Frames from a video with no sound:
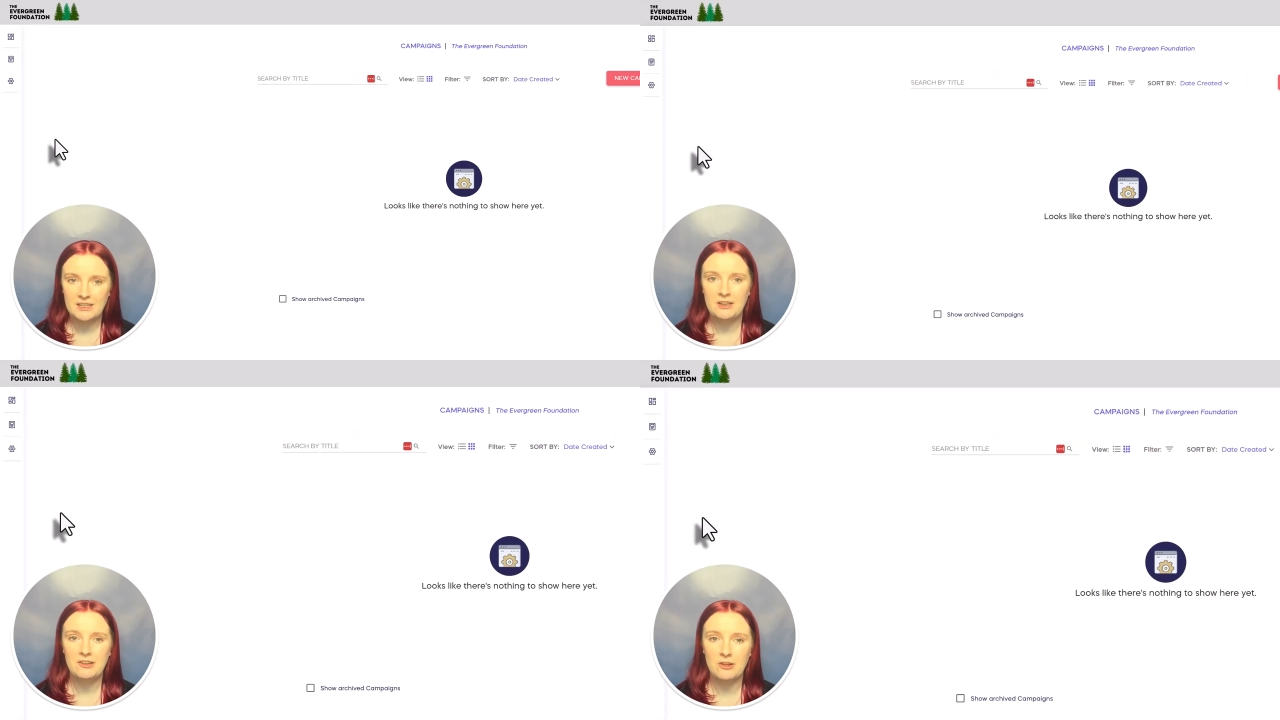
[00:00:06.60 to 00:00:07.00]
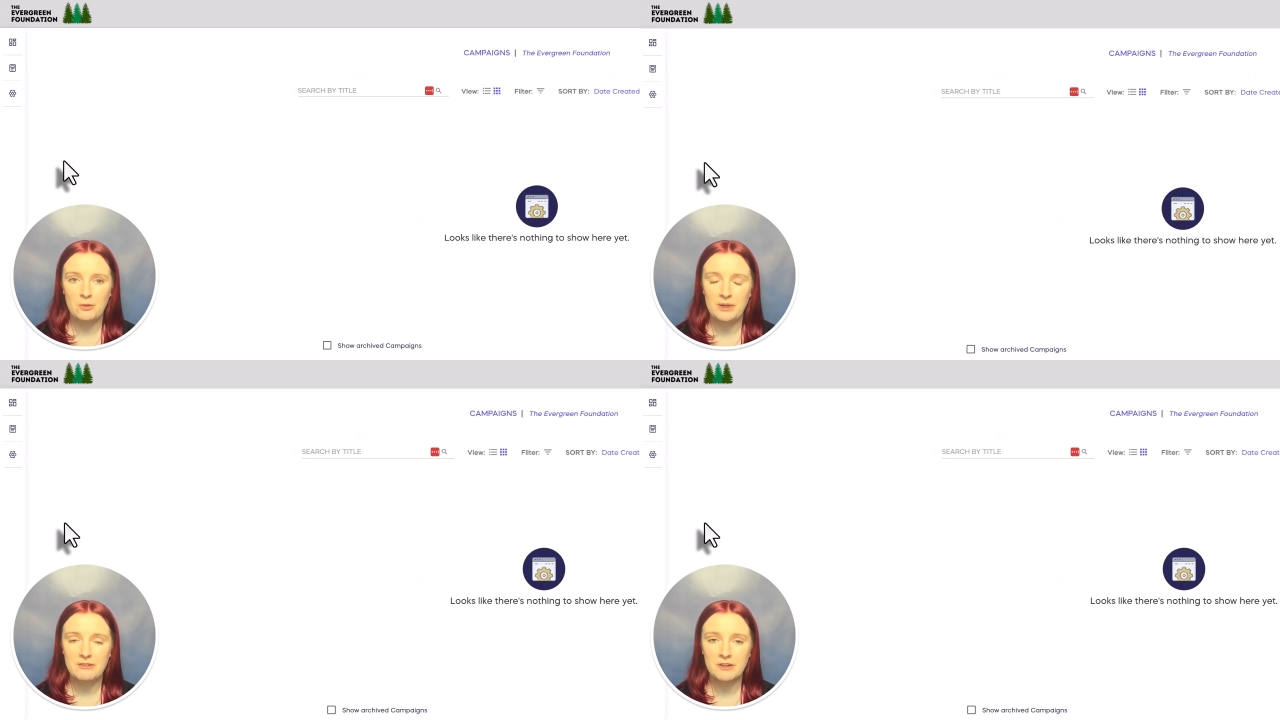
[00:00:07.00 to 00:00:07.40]
So
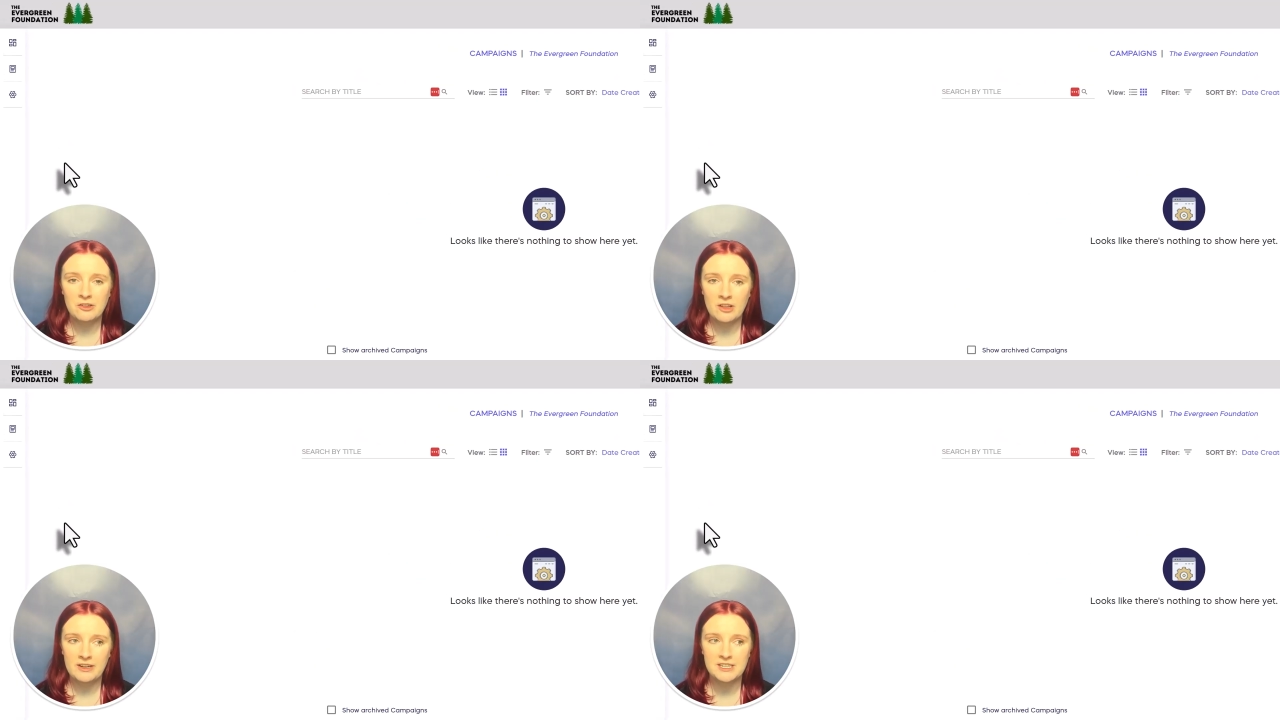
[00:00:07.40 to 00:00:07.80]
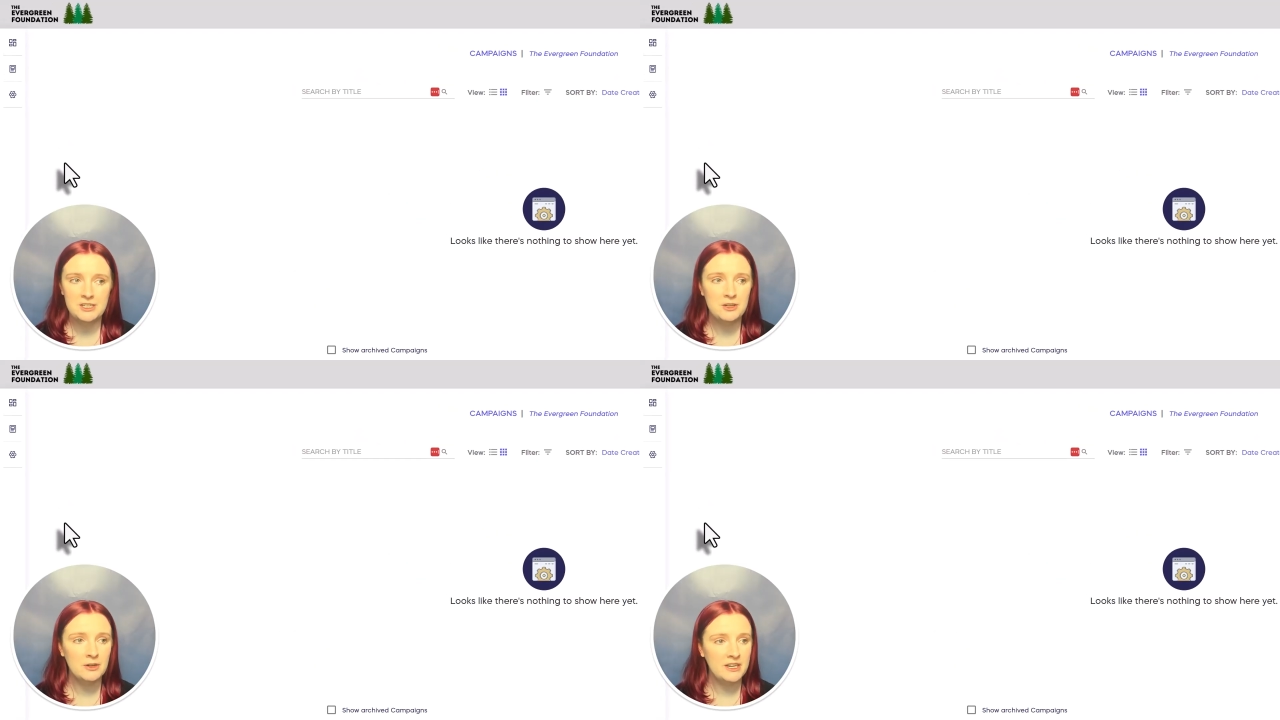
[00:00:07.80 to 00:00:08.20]
when you first log
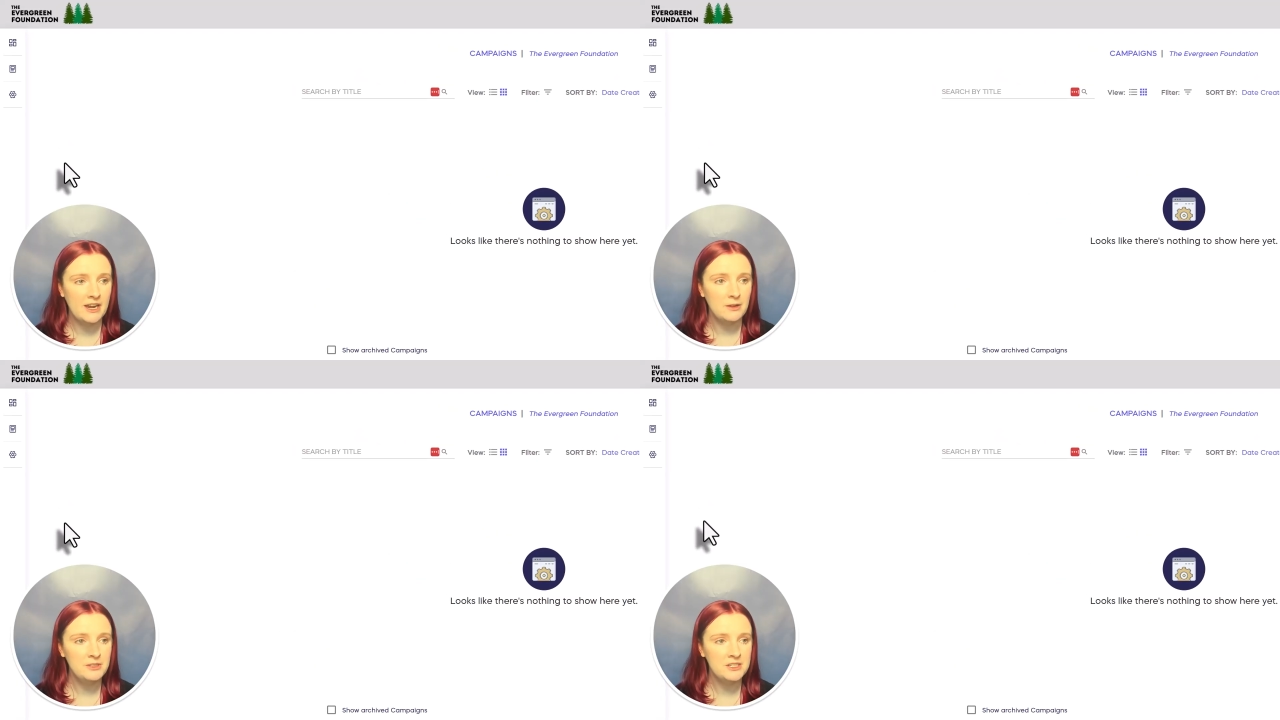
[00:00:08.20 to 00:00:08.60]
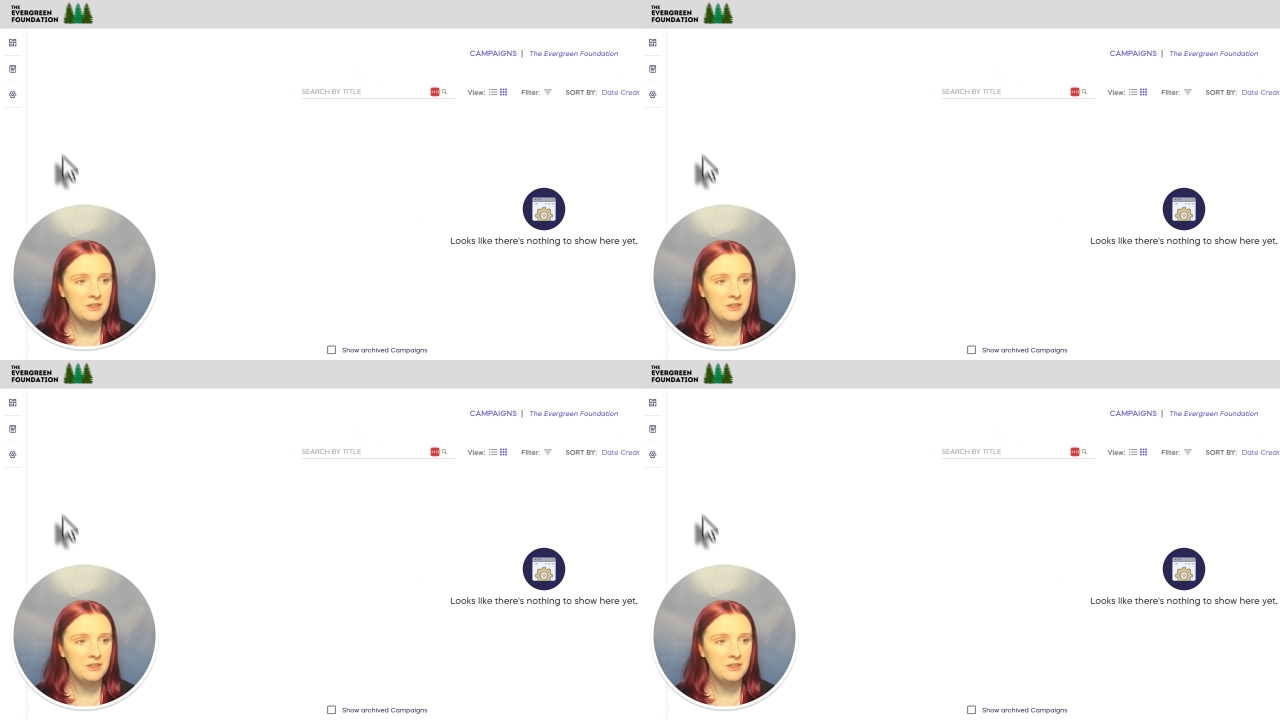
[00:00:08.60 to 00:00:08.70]
into your account,